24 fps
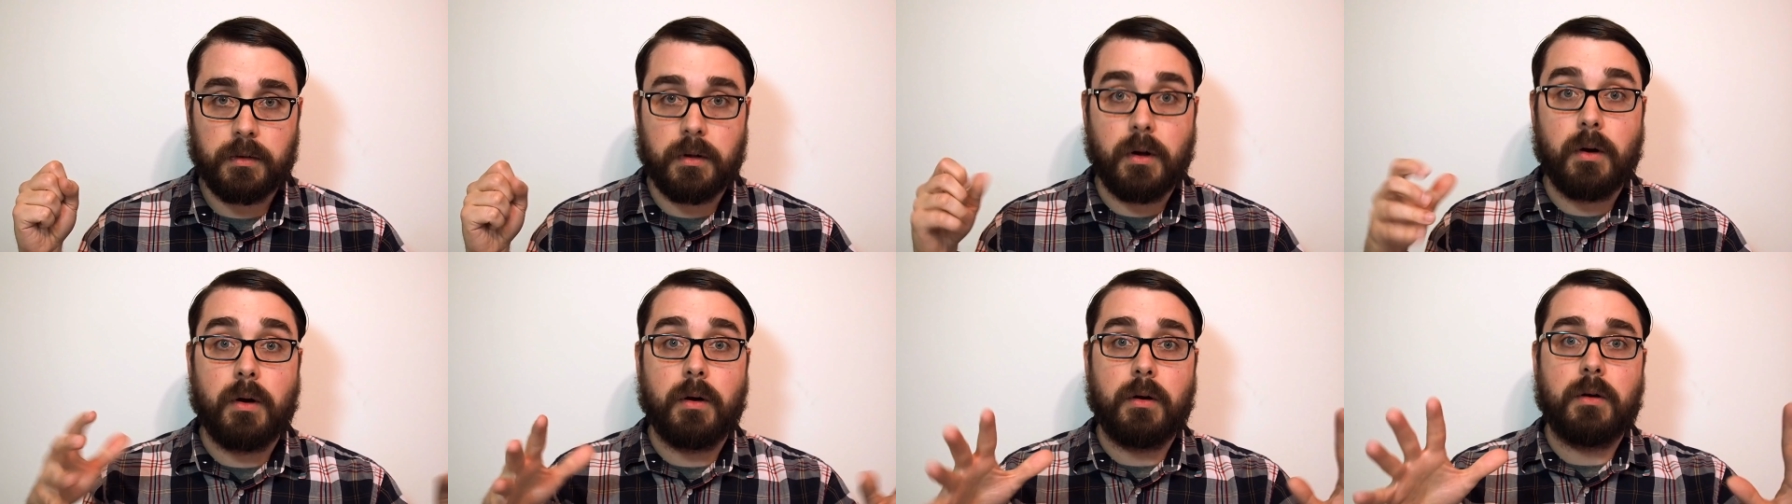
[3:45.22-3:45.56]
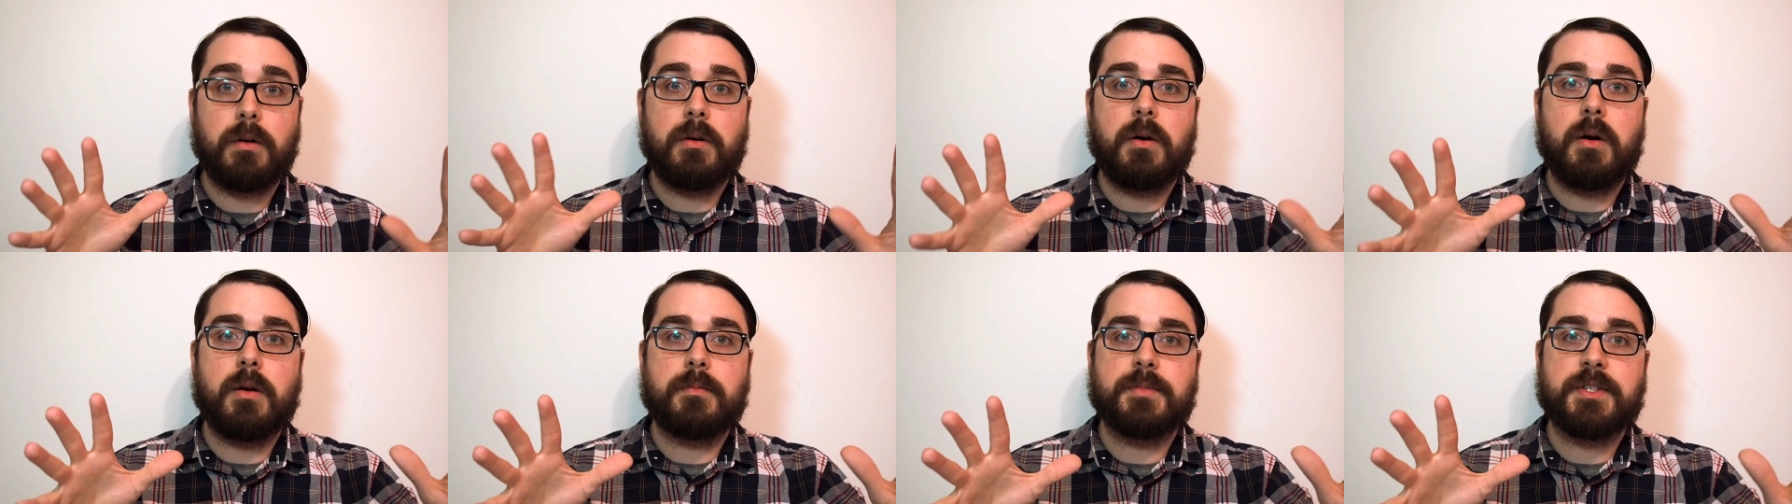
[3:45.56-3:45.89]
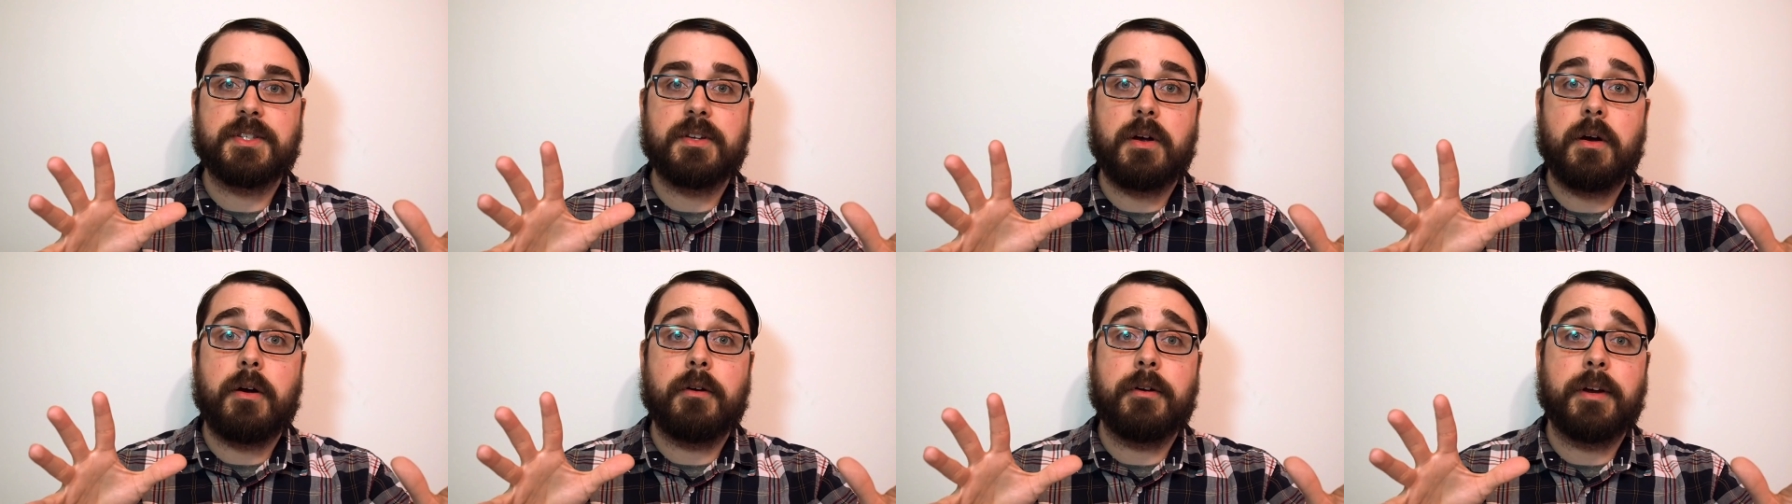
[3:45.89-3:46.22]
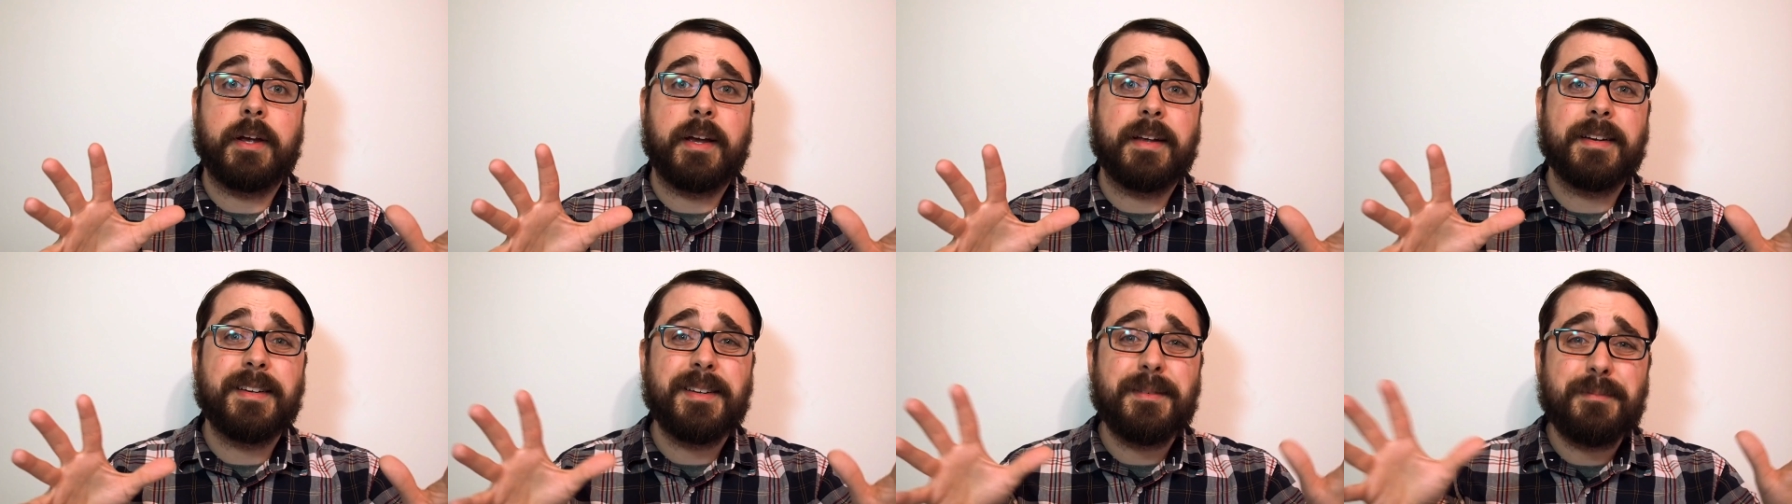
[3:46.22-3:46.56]
Oh, I'm sorry.
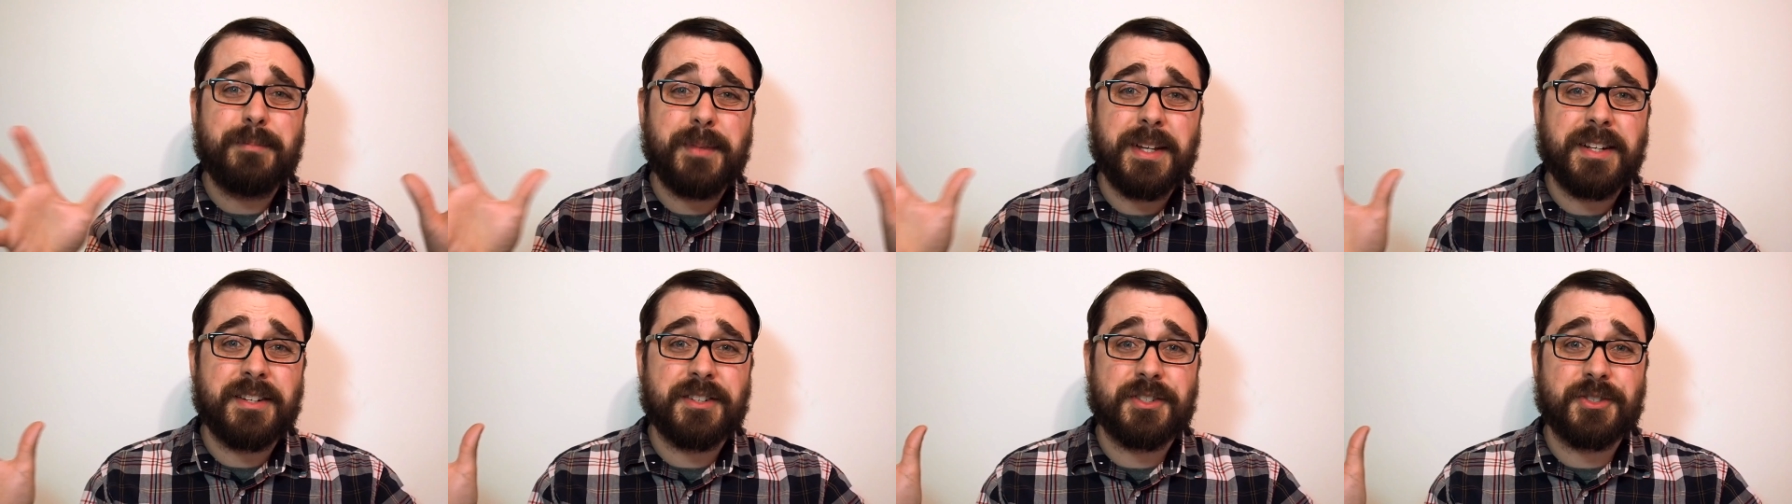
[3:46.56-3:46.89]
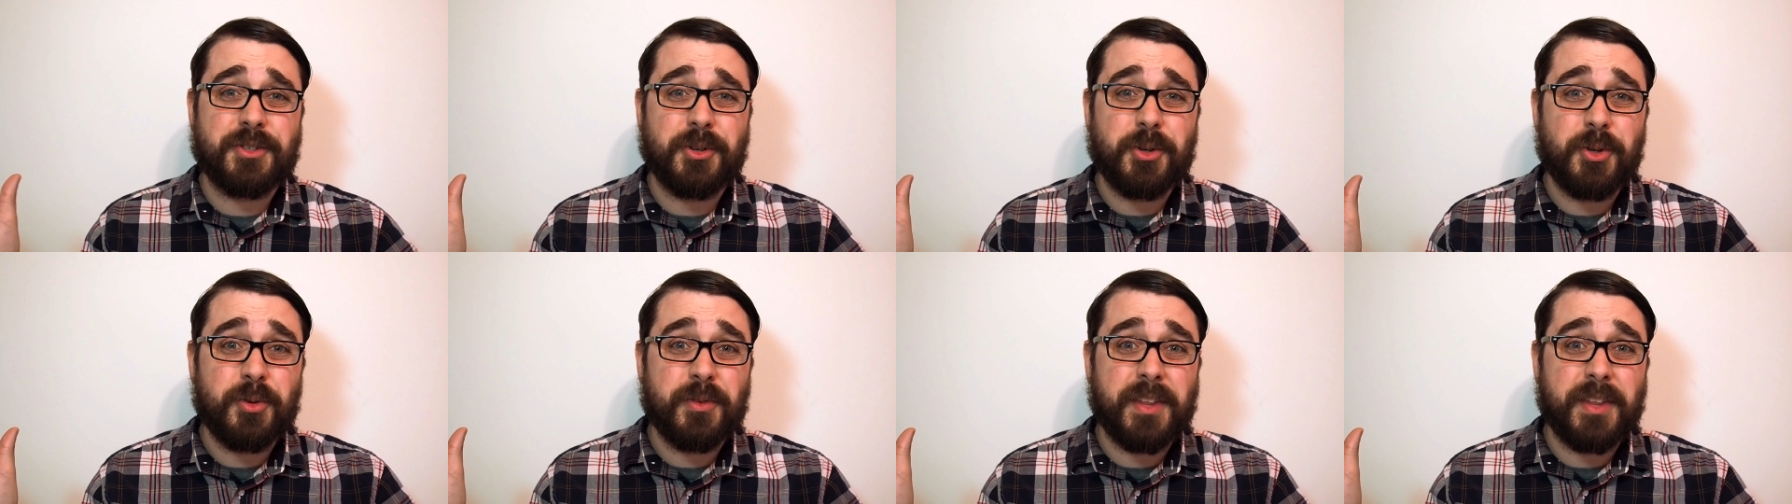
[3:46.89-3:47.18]
I didn't mean to show you